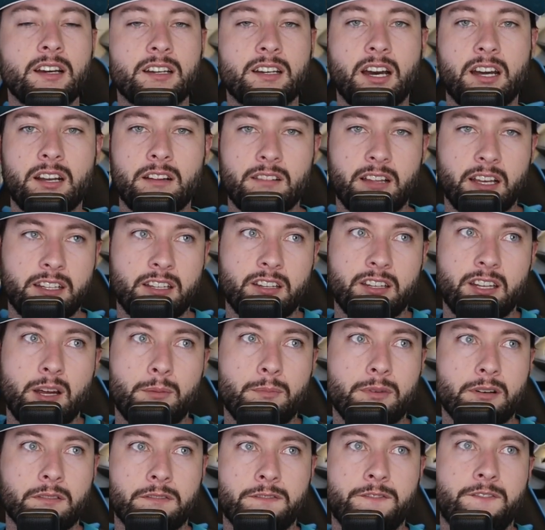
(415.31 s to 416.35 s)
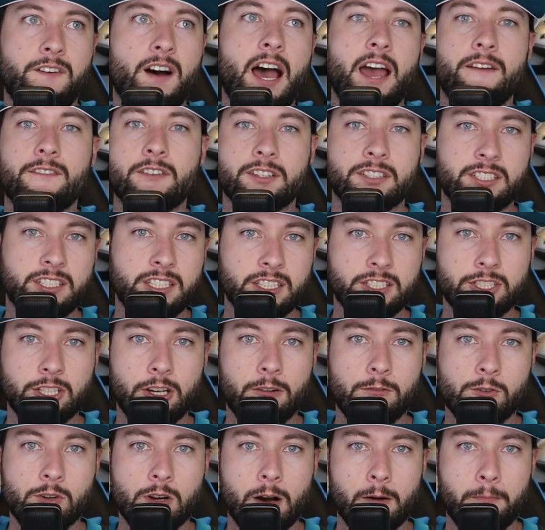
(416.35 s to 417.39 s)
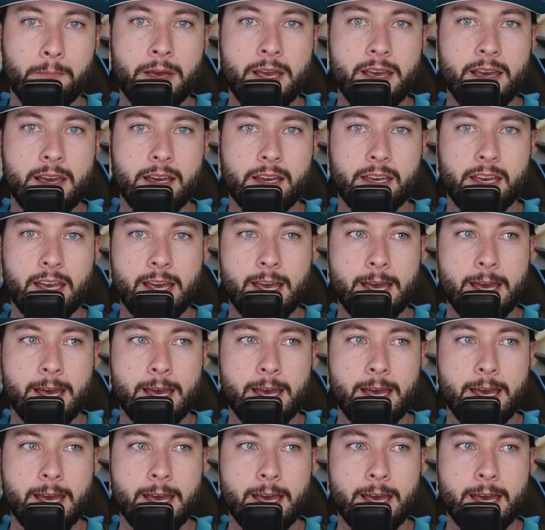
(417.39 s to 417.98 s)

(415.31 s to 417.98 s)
kind of like the number five or six overall pick.